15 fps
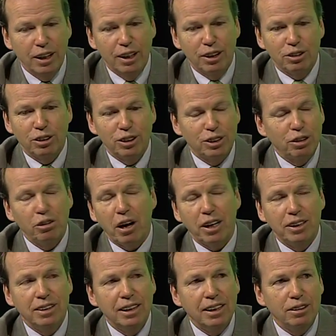So there's a lot
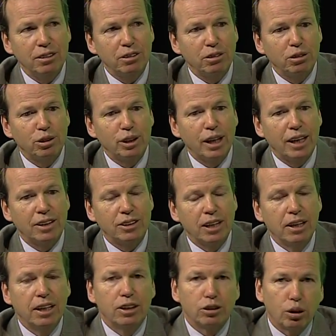of neat little things
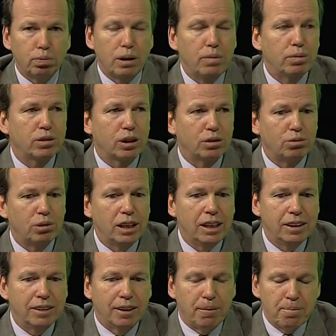so people can
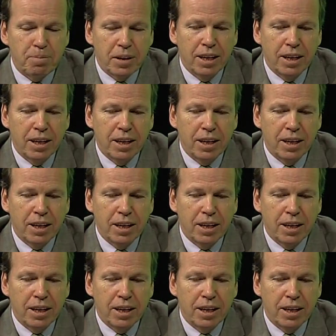read them.